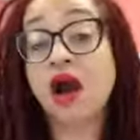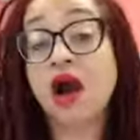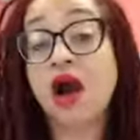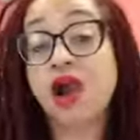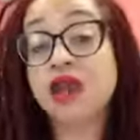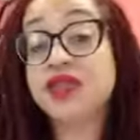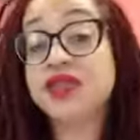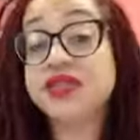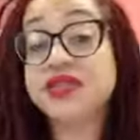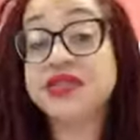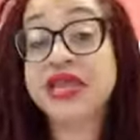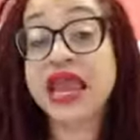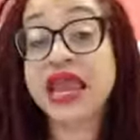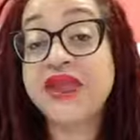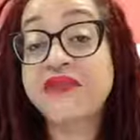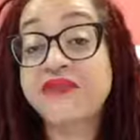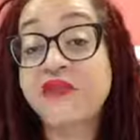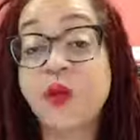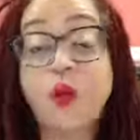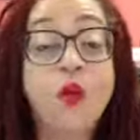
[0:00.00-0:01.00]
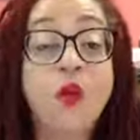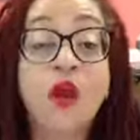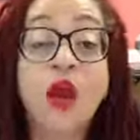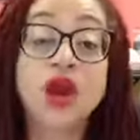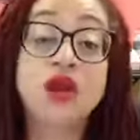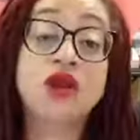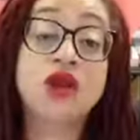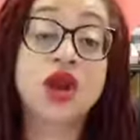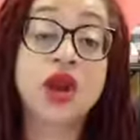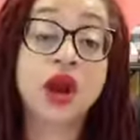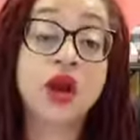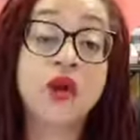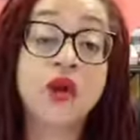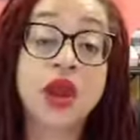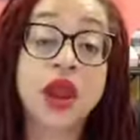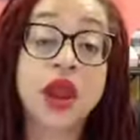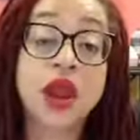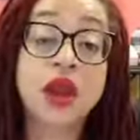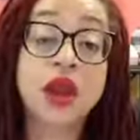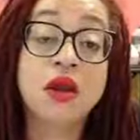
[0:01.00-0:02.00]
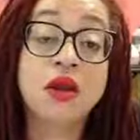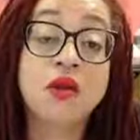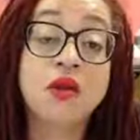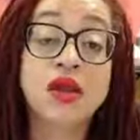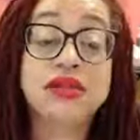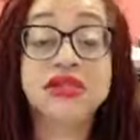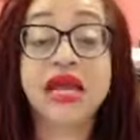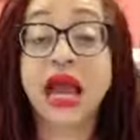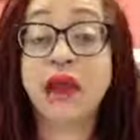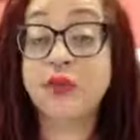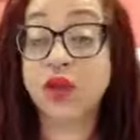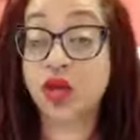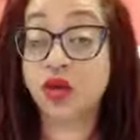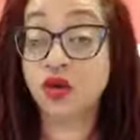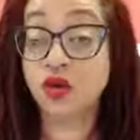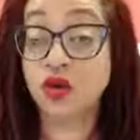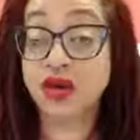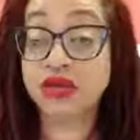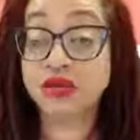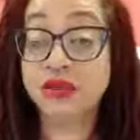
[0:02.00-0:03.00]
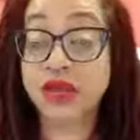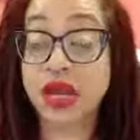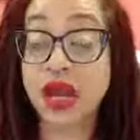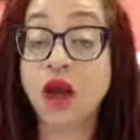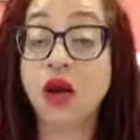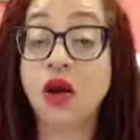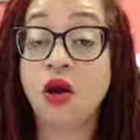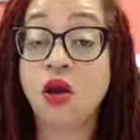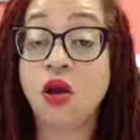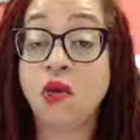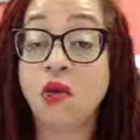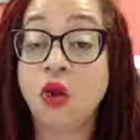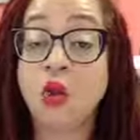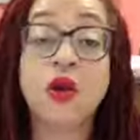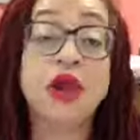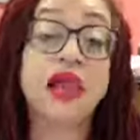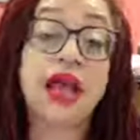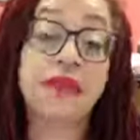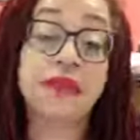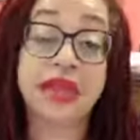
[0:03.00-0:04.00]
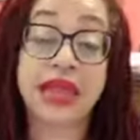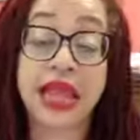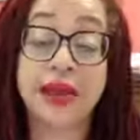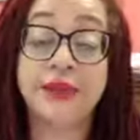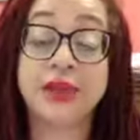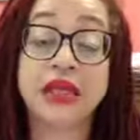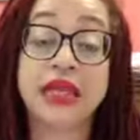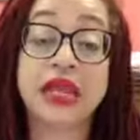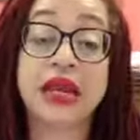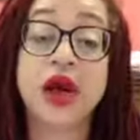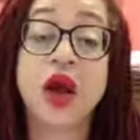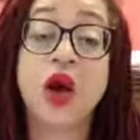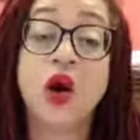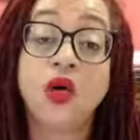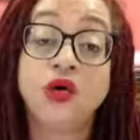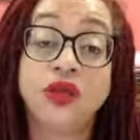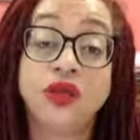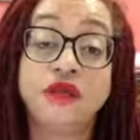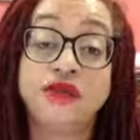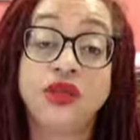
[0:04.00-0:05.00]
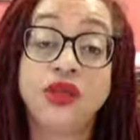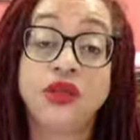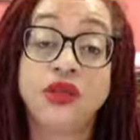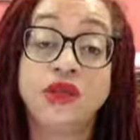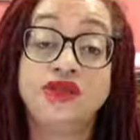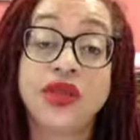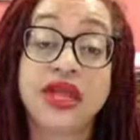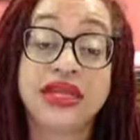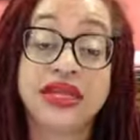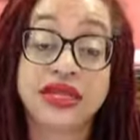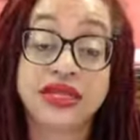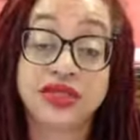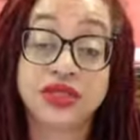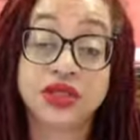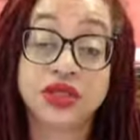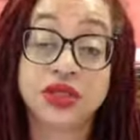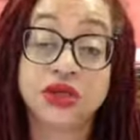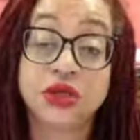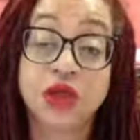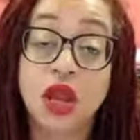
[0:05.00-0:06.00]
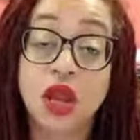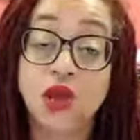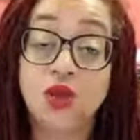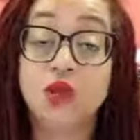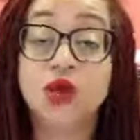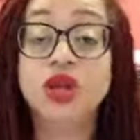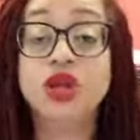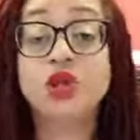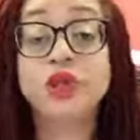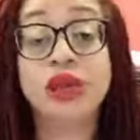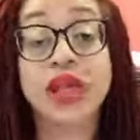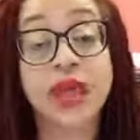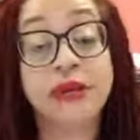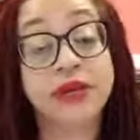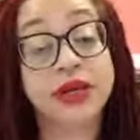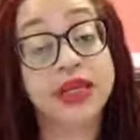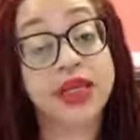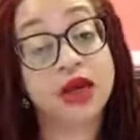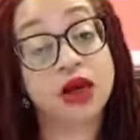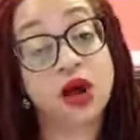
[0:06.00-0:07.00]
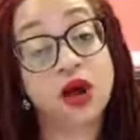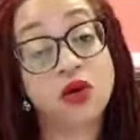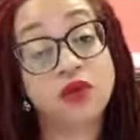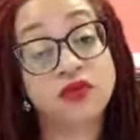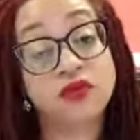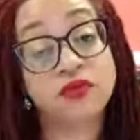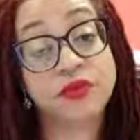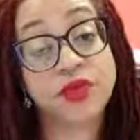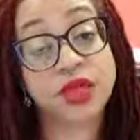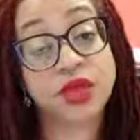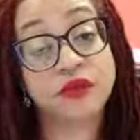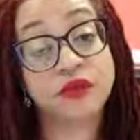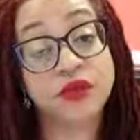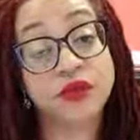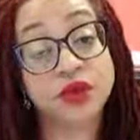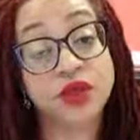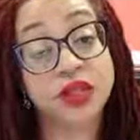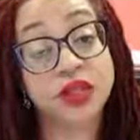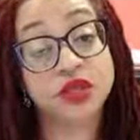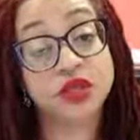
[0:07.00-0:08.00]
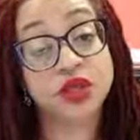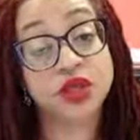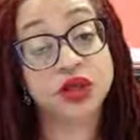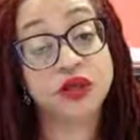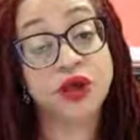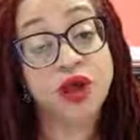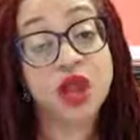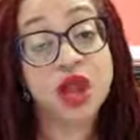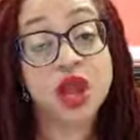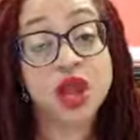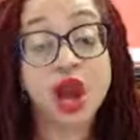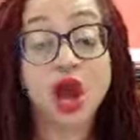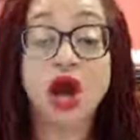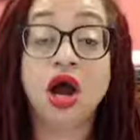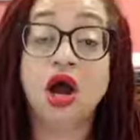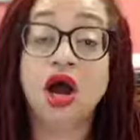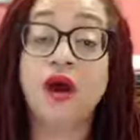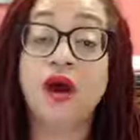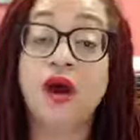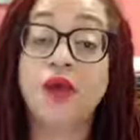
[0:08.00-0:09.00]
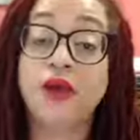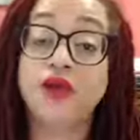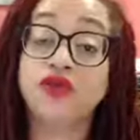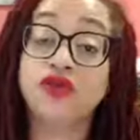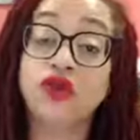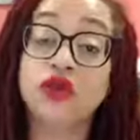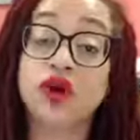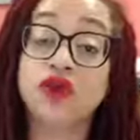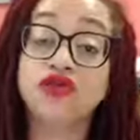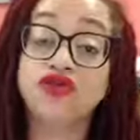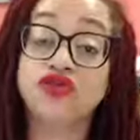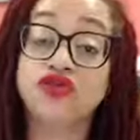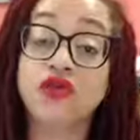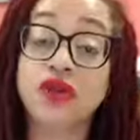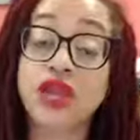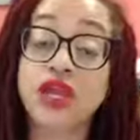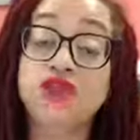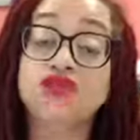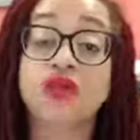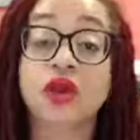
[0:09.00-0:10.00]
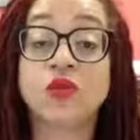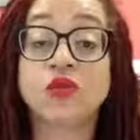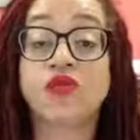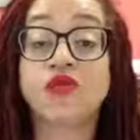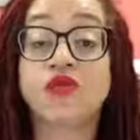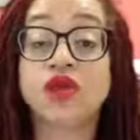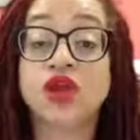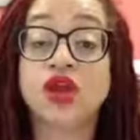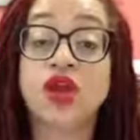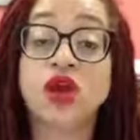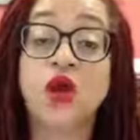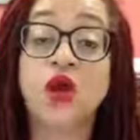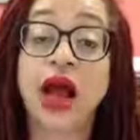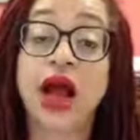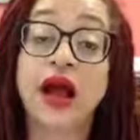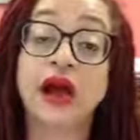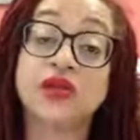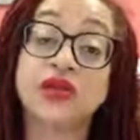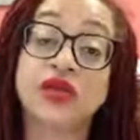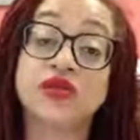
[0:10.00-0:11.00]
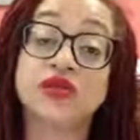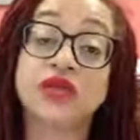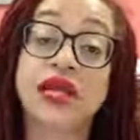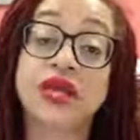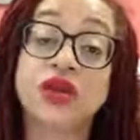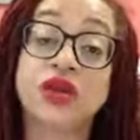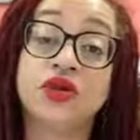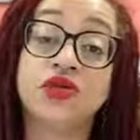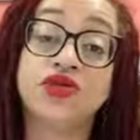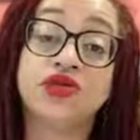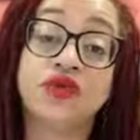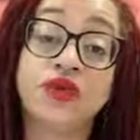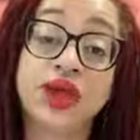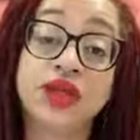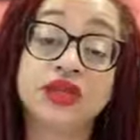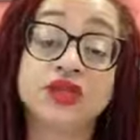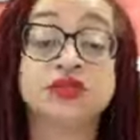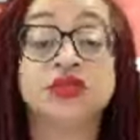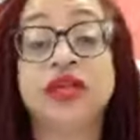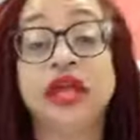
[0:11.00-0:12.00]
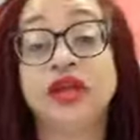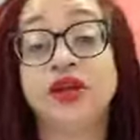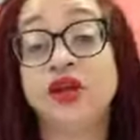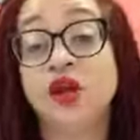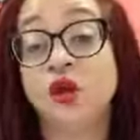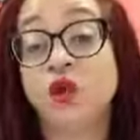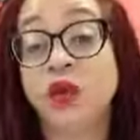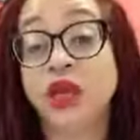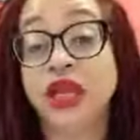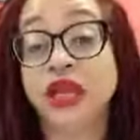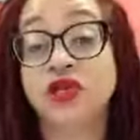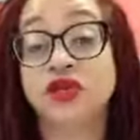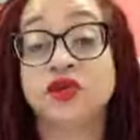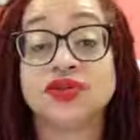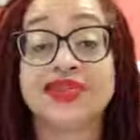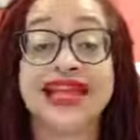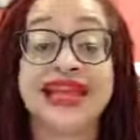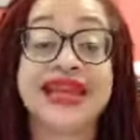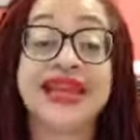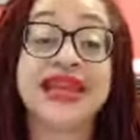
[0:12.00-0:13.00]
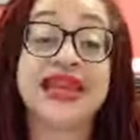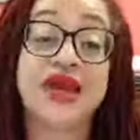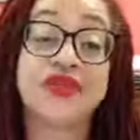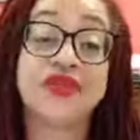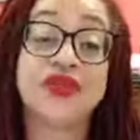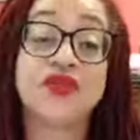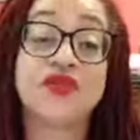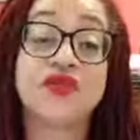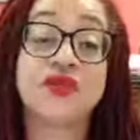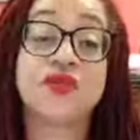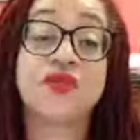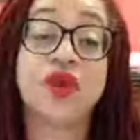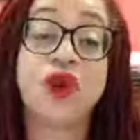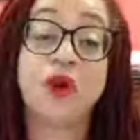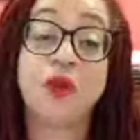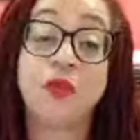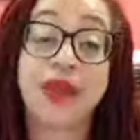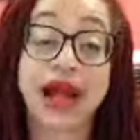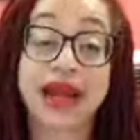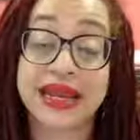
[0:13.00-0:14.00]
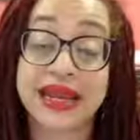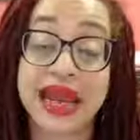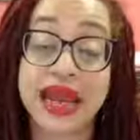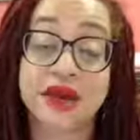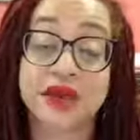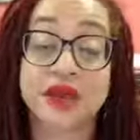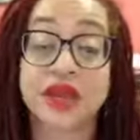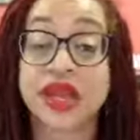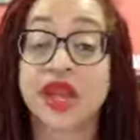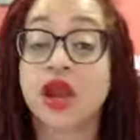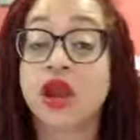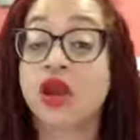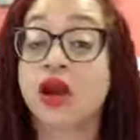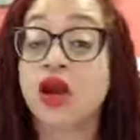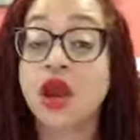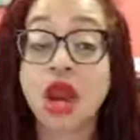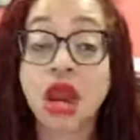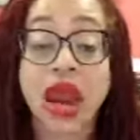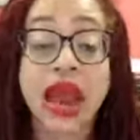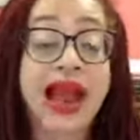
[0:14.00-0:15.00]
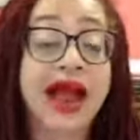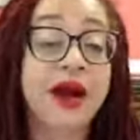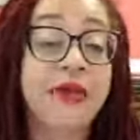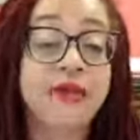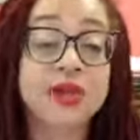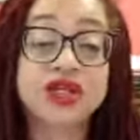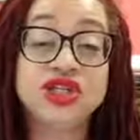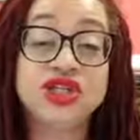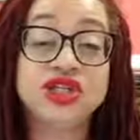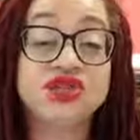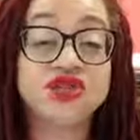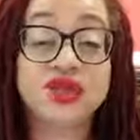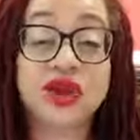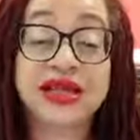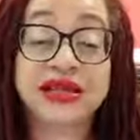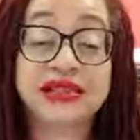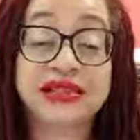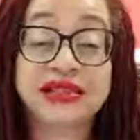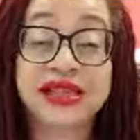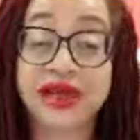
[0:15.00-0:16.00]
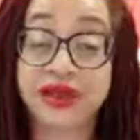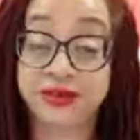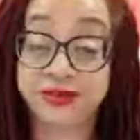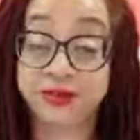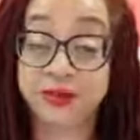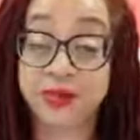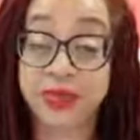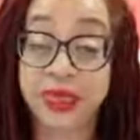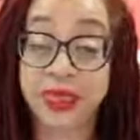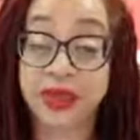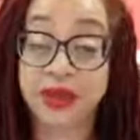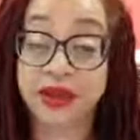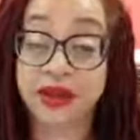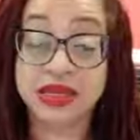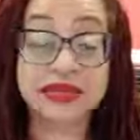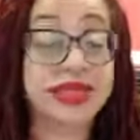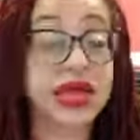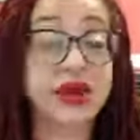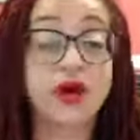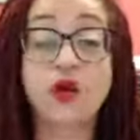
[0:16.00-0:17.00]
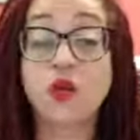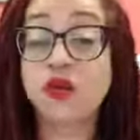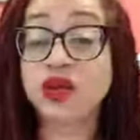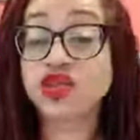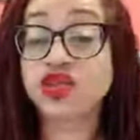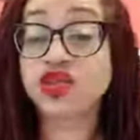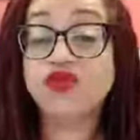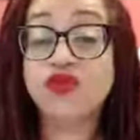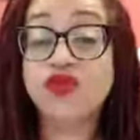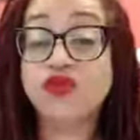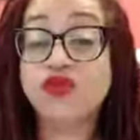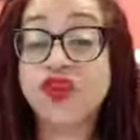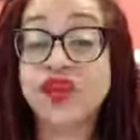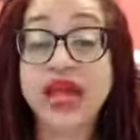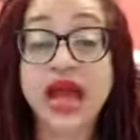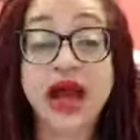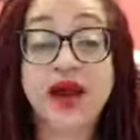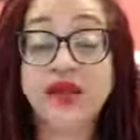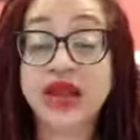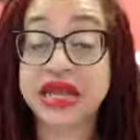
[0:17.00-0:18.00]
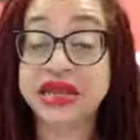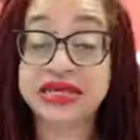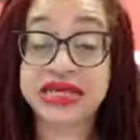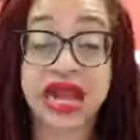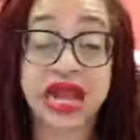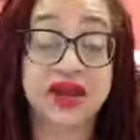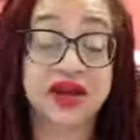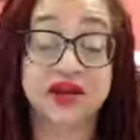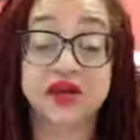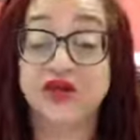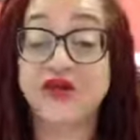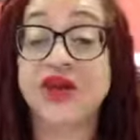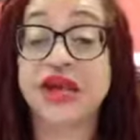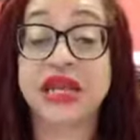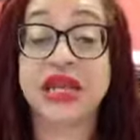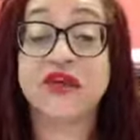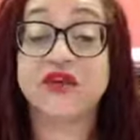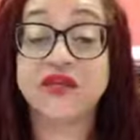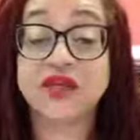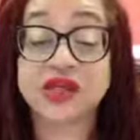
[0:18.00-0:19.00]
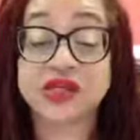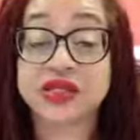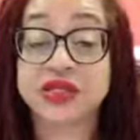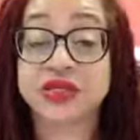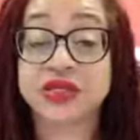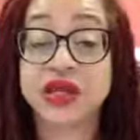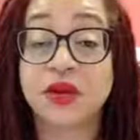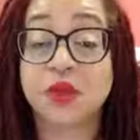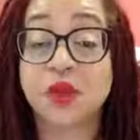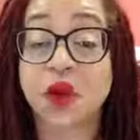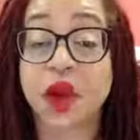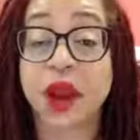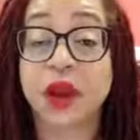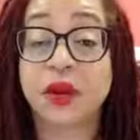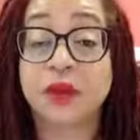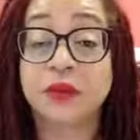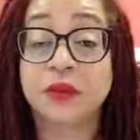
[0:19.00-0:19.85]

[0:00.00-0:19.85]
are you safe? Where are you going? What time are you going to be home? Will I be able to get a hold of you if I need to? Will you be able to get a hold of me if you need to? Uh, if you're going to drink, drink before you go out. Don't take no drinks. Don't take no weed. Don't take nothing from nobody. I don't care how much you trust them because I don't want you roofied out and dead in a fucking freezer somewhere.